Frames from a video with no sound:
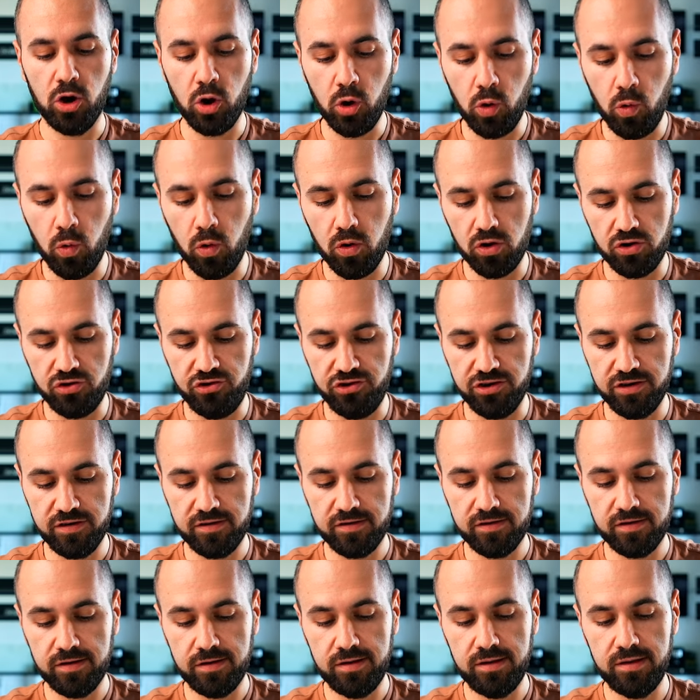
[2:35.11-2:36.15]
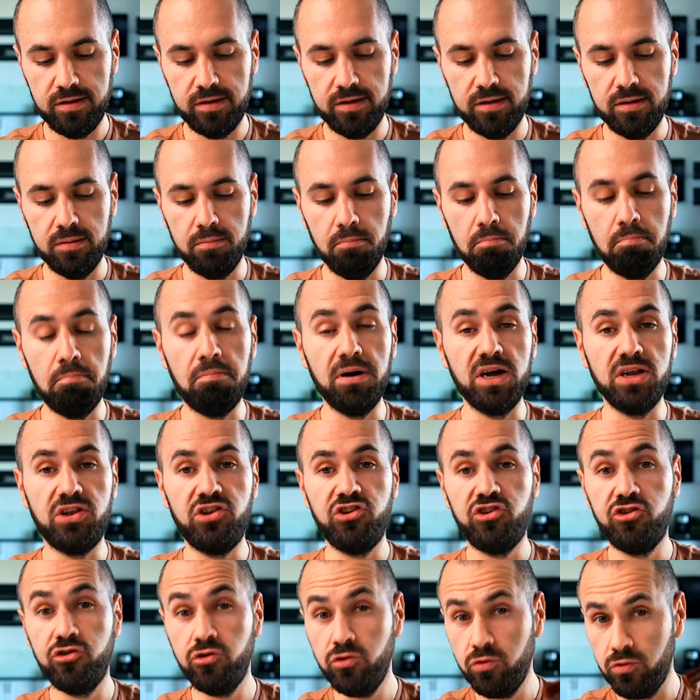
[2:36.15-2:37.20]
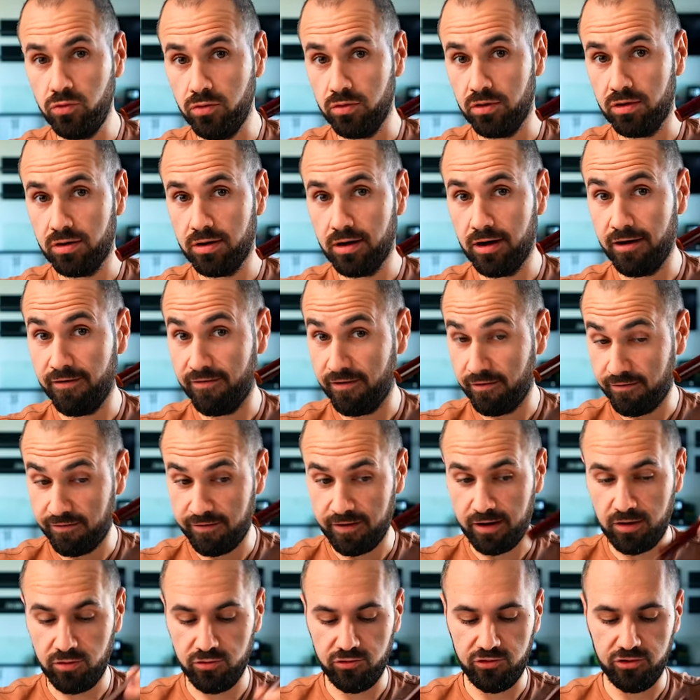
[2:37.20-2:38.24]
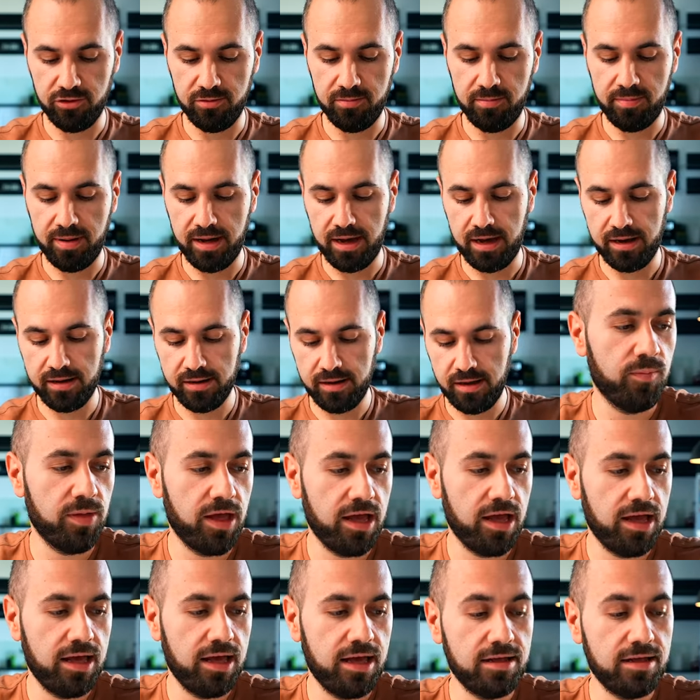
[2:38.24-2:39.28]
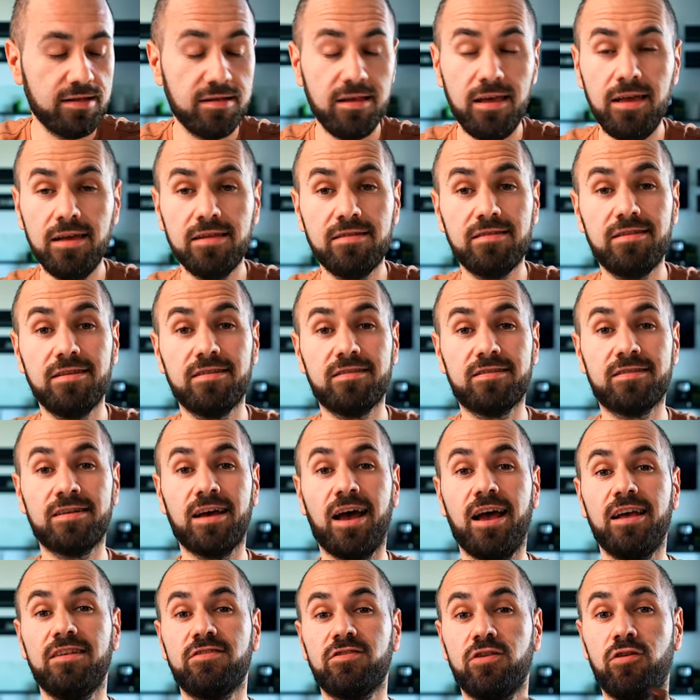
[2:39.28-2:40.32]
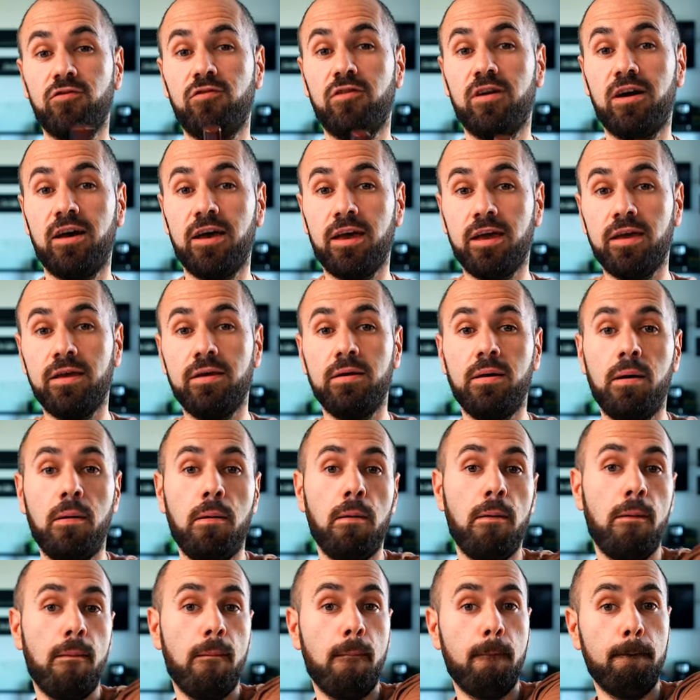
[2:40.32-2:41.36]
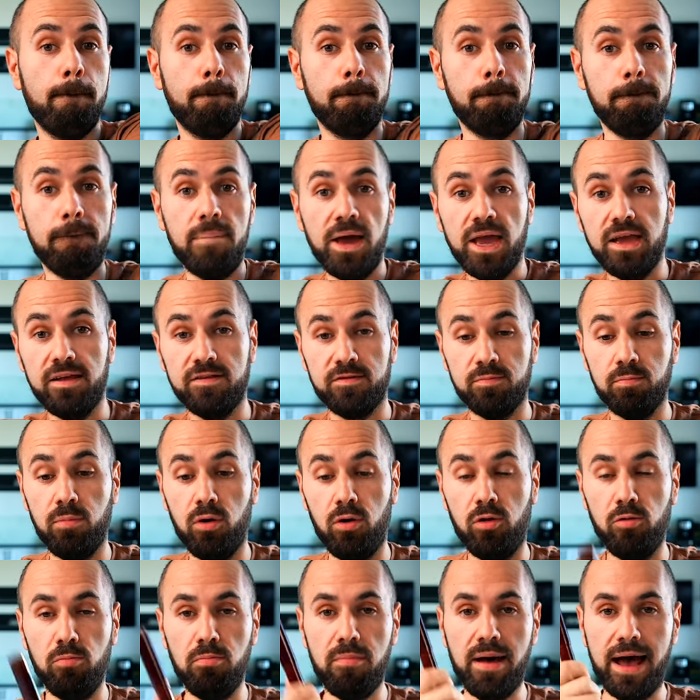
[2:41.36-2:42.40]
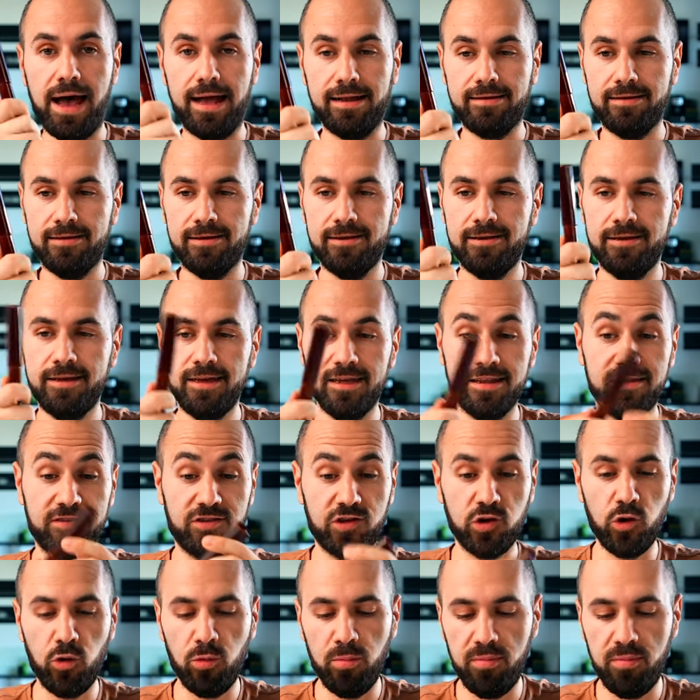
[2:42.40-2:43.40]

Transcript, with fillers: gorgeous batoon of a fountain pen. It's the size of a baseball bat. It's so